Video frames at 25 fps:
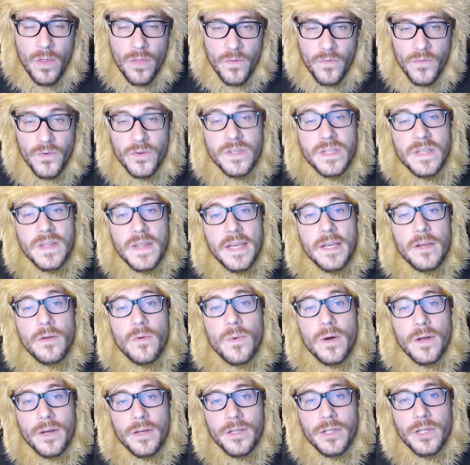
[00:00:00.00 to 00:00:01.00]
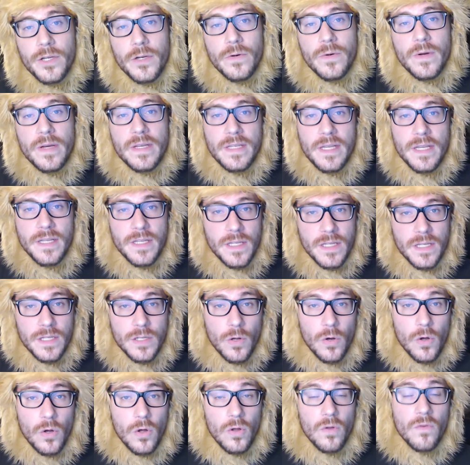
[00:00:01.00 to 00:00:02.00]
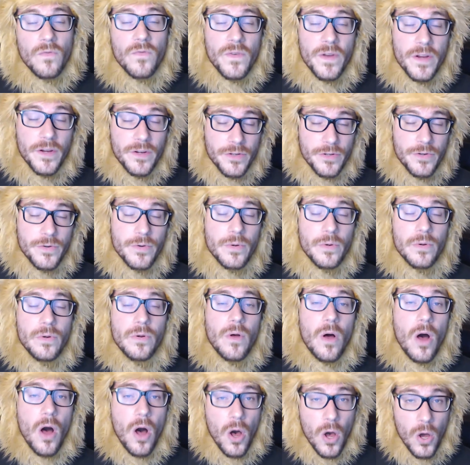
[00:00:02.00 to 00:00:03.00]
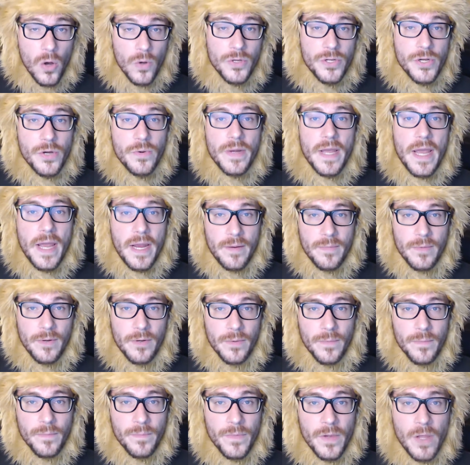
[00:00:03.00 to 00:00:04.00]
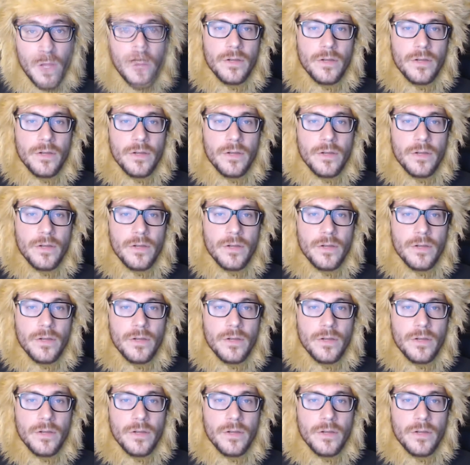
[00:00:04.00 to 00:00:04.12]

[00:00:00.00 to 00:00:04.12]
The first thing you want to do is install Virtual Audio Cable.